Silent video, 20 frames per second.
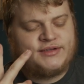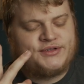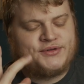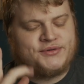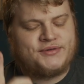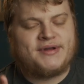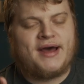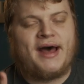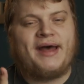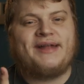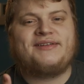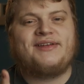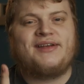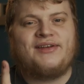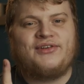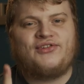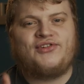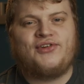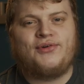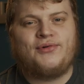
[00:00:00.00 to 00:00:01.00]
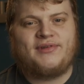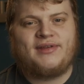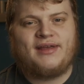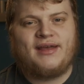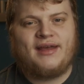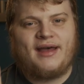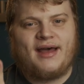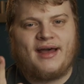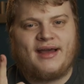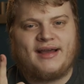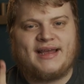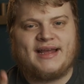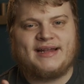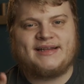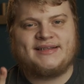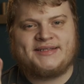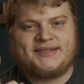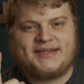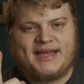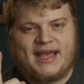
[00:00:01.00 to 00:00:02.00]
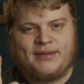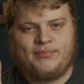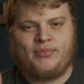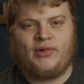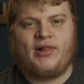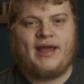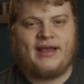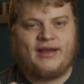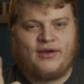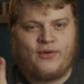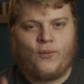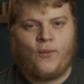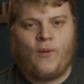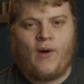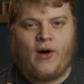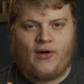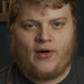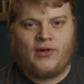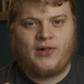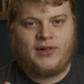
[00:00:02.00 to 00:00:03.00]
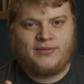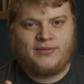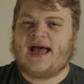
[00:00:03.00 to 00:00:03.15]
Do not shoot against a blank wall.